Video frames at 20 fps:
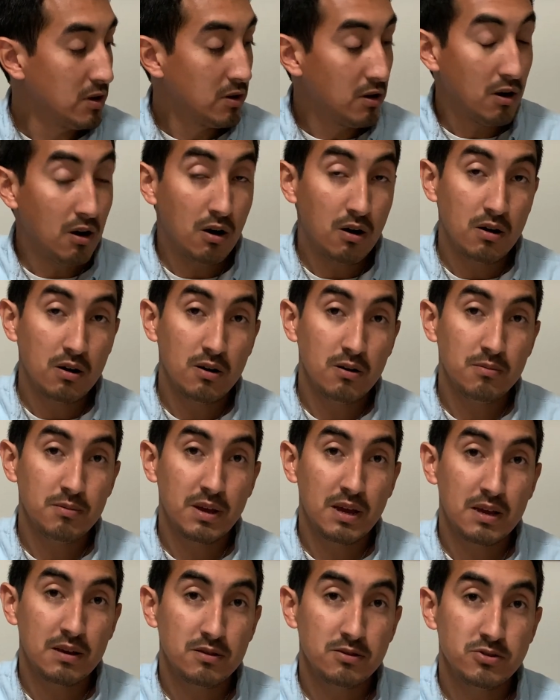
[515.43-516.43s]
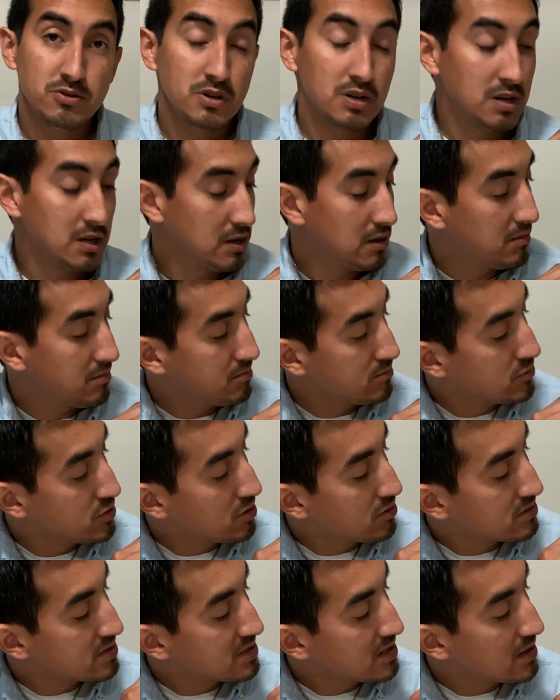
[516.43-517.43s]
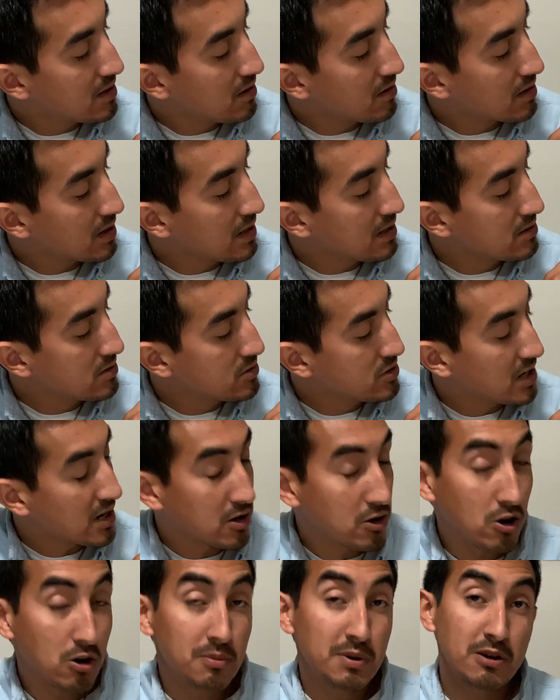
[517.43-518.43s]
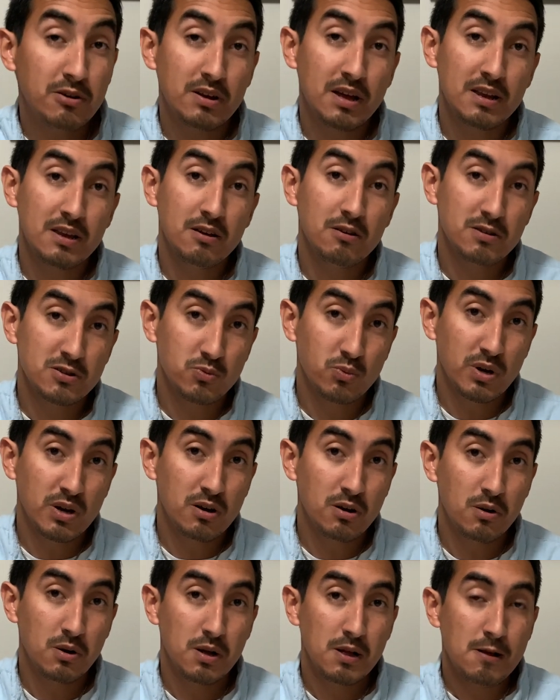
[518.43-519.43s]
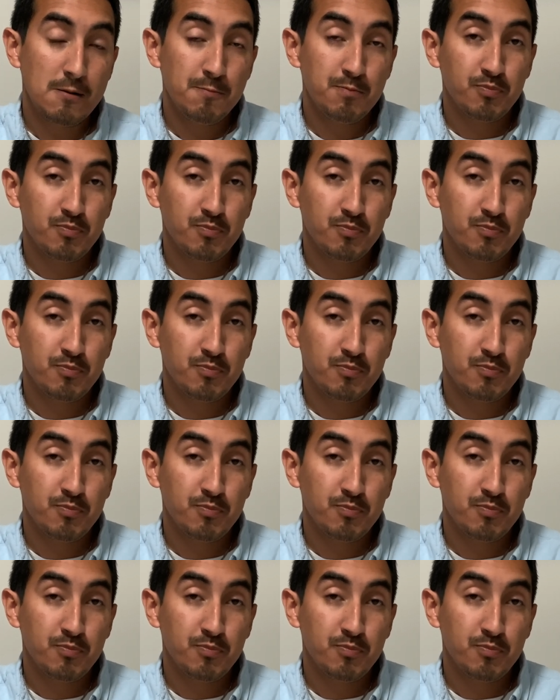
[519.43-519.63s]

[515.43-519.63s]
And Joe Sinnott and Jack Kirby are not here as well.